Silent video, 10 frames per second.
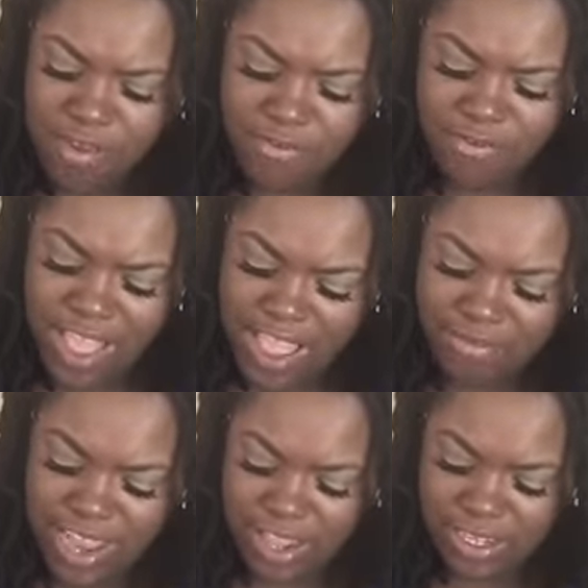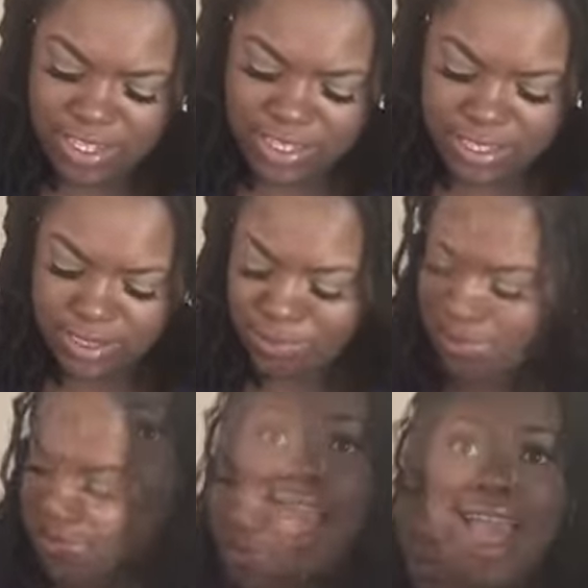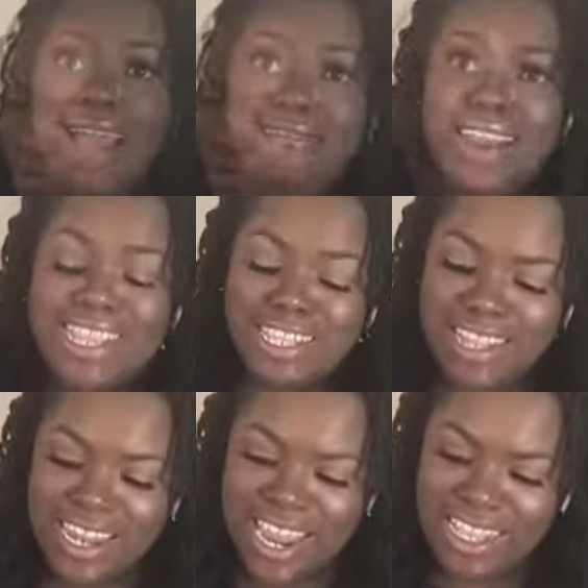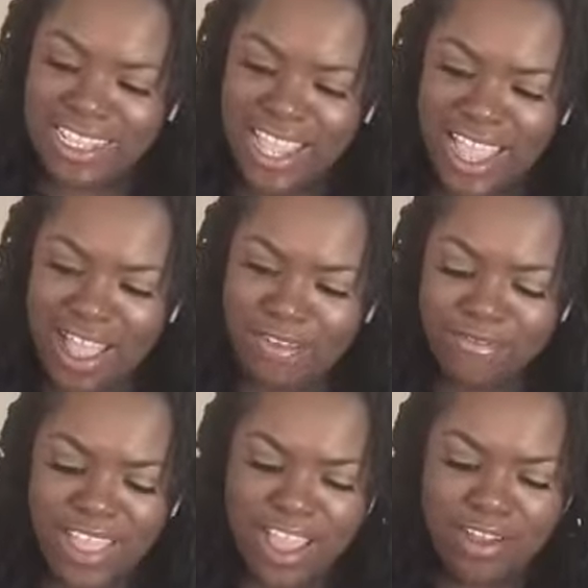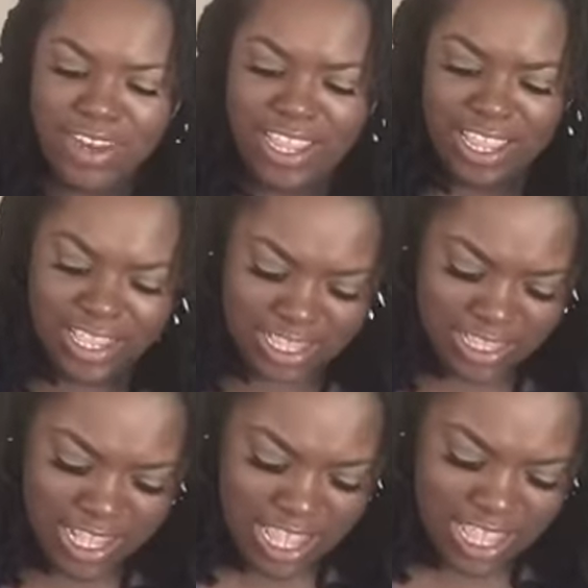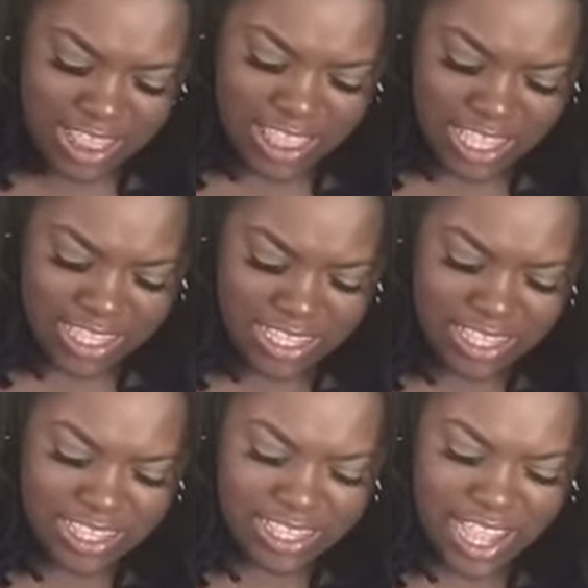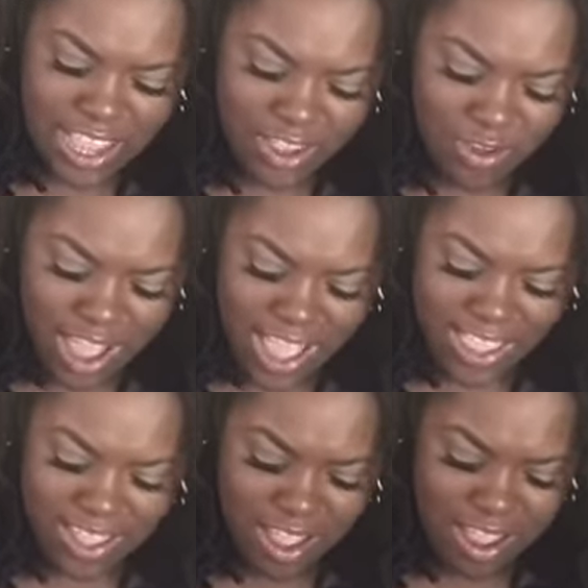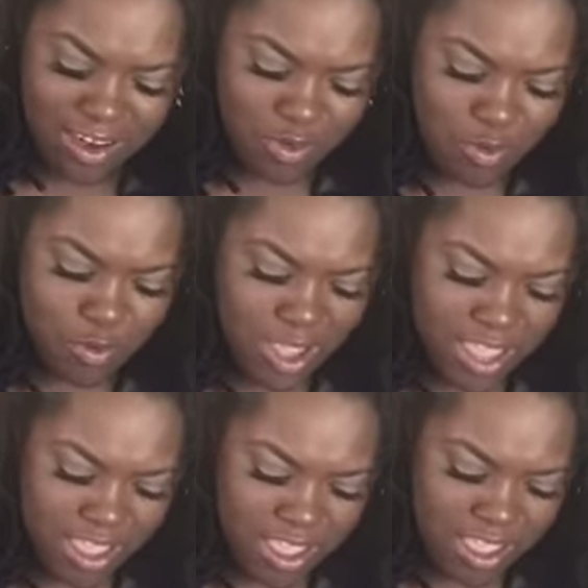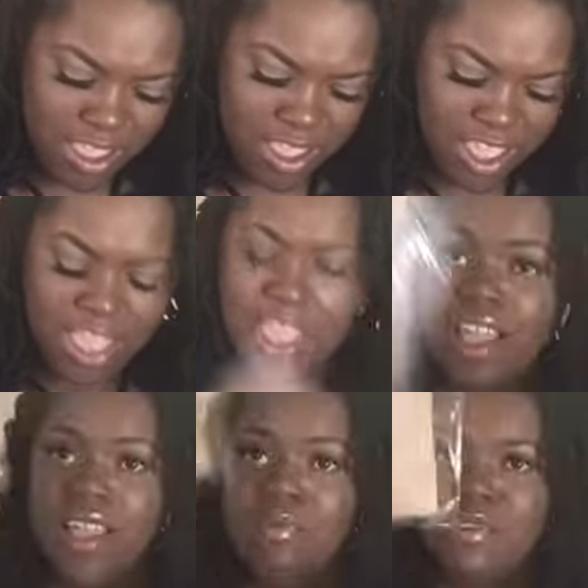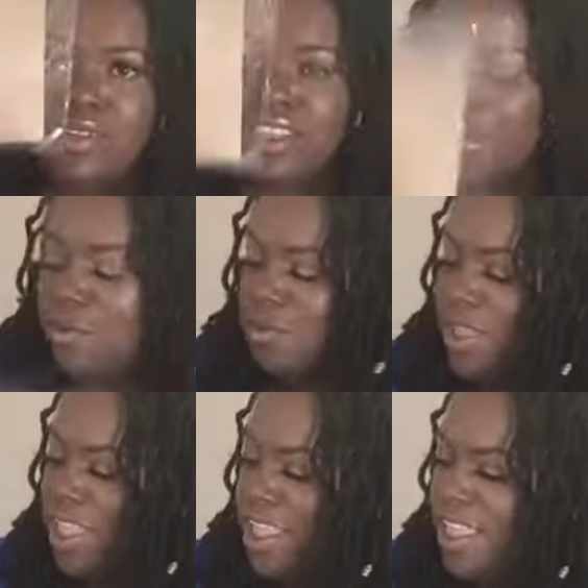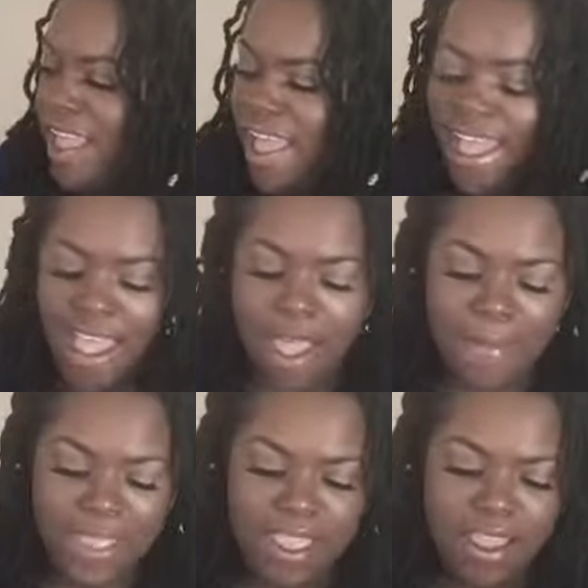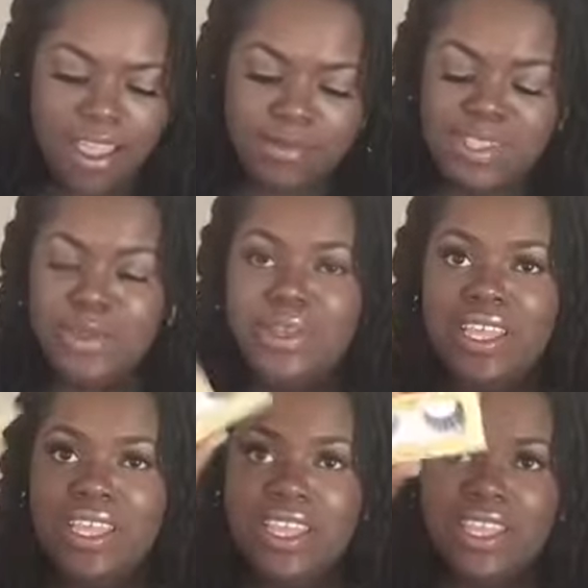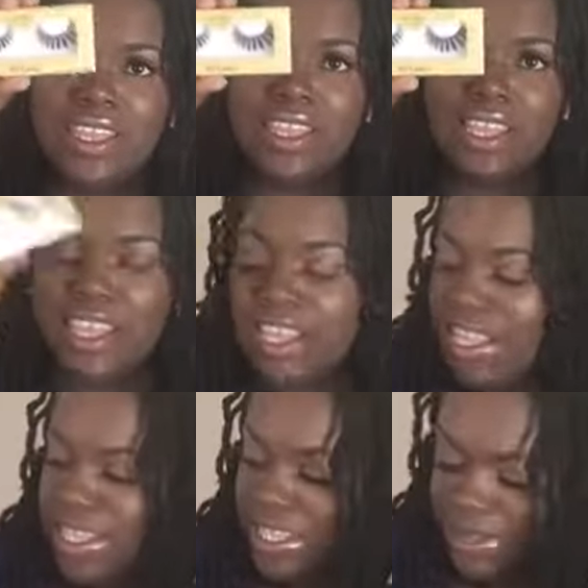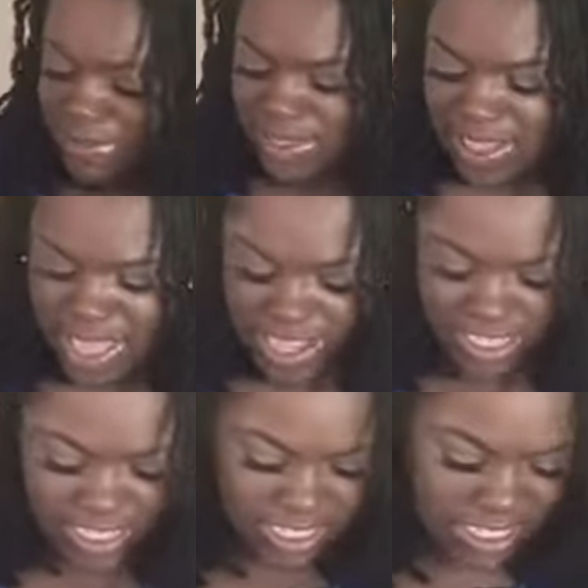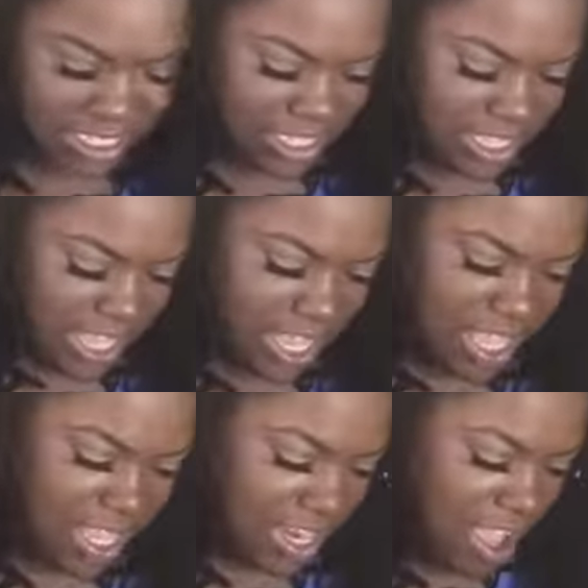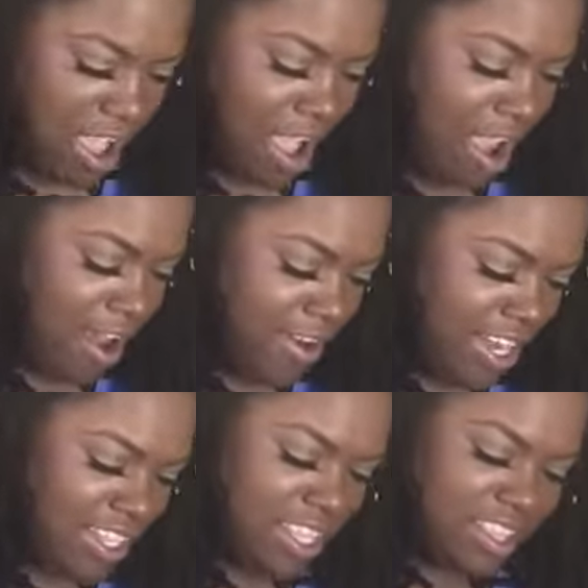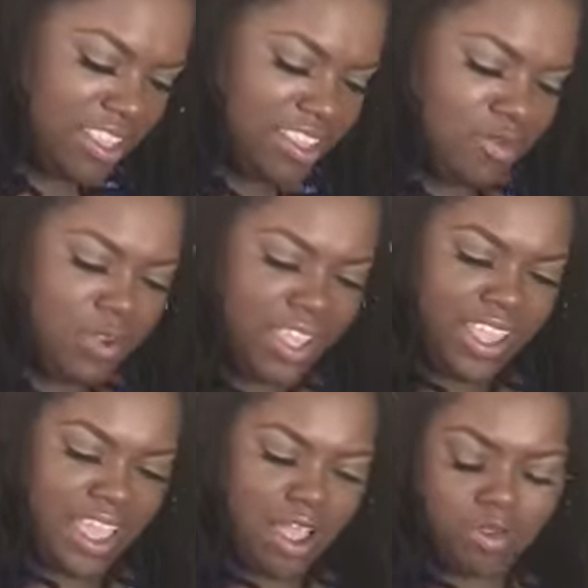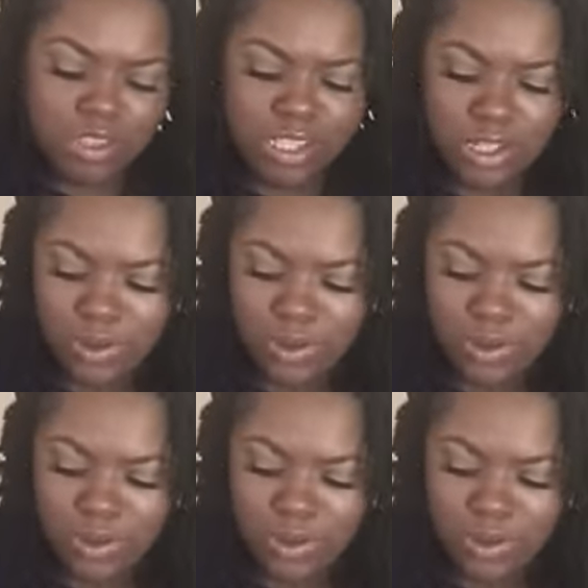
five dollars. Alright, so the next thing I found is this Style Icon wig. Comes with a wig cap. It comes with some lashes. And I already took this wig out, so